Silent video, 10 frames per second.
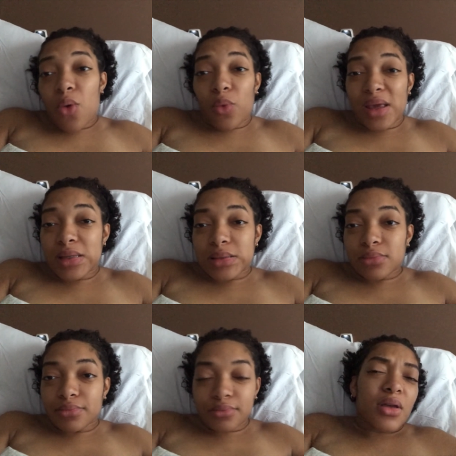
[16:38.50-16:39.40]
weeks.
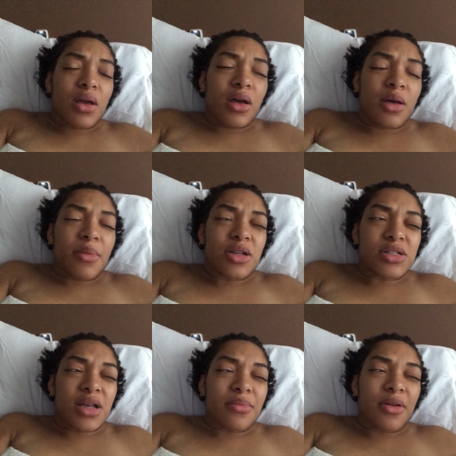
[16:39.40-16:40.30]
Um, I
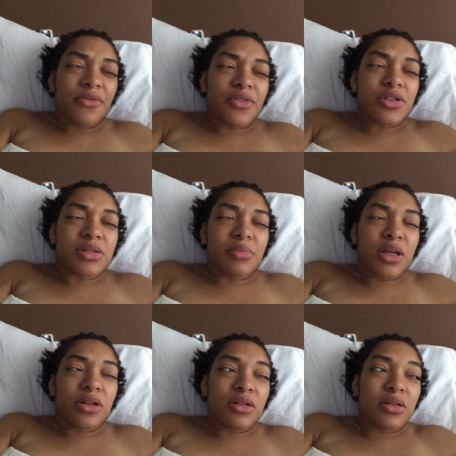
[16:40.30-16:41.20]
just had my first
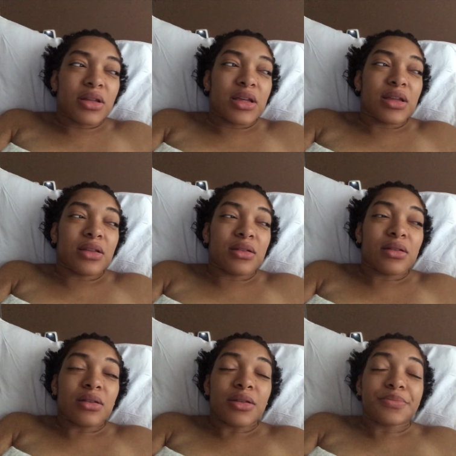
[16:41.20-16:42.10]
meal in
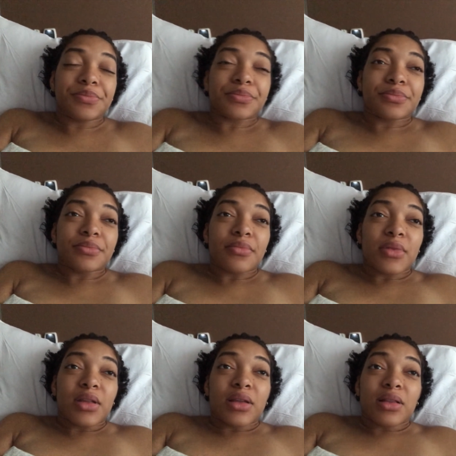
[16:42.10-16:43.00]

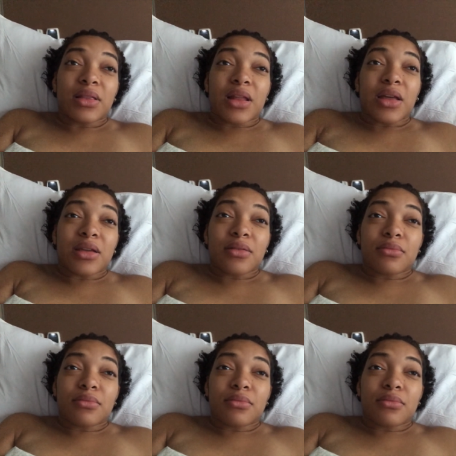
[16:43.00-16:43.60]
like